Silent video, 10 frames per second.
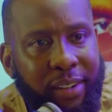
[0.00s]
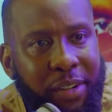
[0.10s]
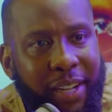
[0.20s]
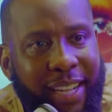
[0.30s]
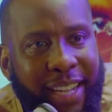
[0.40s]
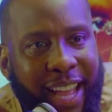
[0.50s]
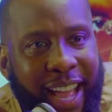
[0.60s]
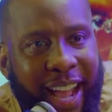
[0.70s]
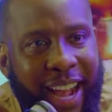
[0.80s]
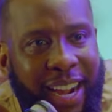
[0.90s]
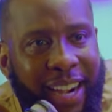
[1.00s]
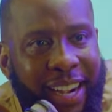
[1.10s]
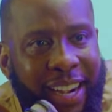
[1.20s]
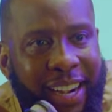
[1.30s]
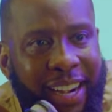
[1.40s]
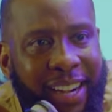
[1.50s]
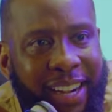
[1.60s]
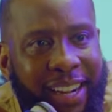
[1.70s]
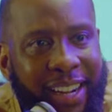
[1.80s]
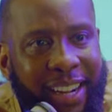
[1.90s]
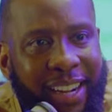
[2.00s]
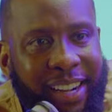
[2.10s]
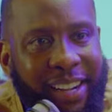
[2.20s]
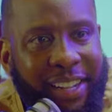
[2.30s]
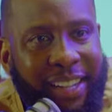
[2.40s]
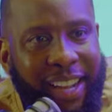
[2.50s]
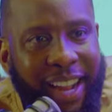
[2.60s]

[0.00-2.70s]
Look at that! Look at